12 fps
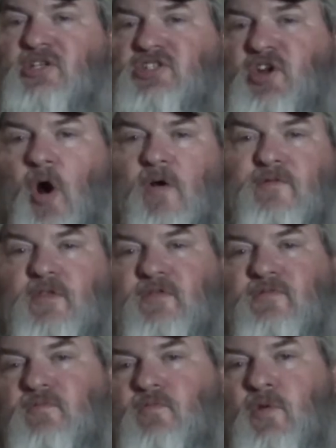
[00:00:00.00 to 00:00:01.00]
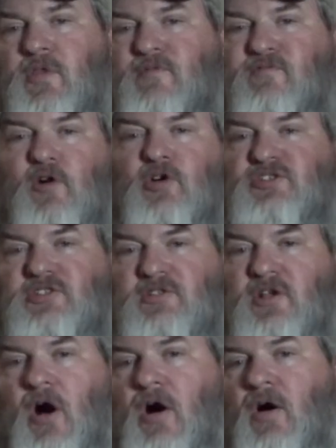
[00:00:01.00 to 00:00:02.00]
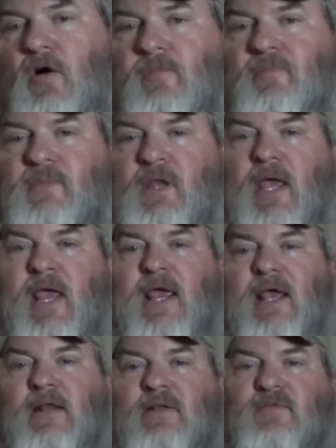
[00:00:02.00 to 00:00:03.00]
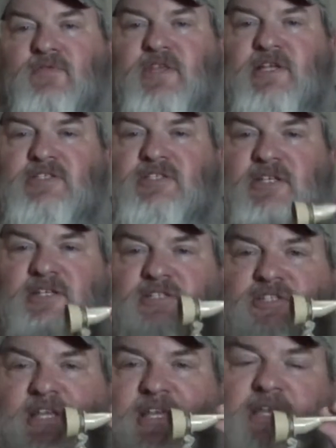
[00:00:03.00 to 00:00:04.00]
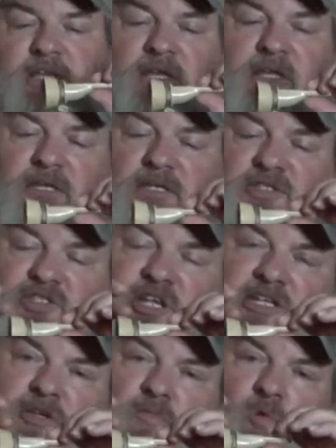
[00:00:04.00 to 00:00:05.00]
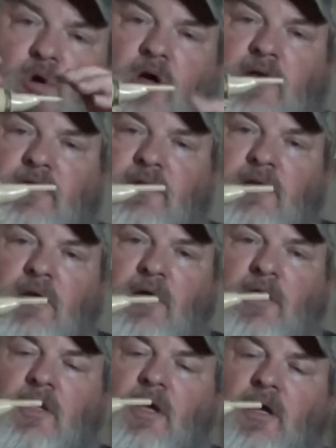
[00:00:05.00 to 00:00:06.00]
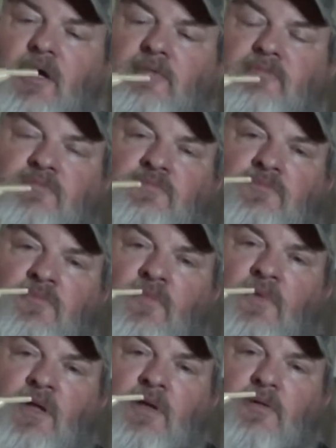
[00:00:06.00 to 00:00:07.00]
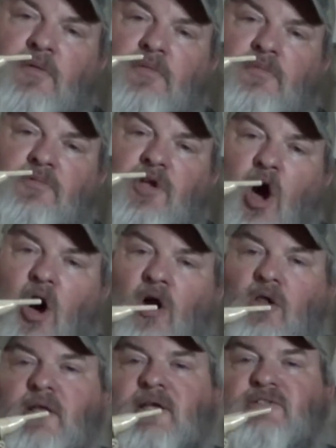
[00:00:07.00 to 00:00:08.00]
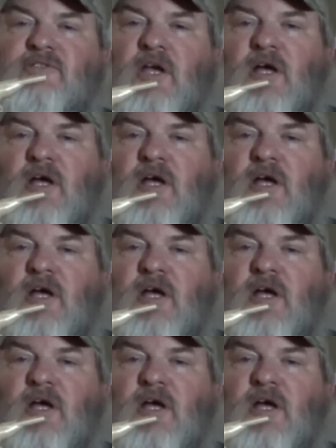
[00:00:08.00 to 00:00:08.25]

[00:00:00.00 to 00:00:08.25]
to start with the first call. And this is the 6-in-1 call. It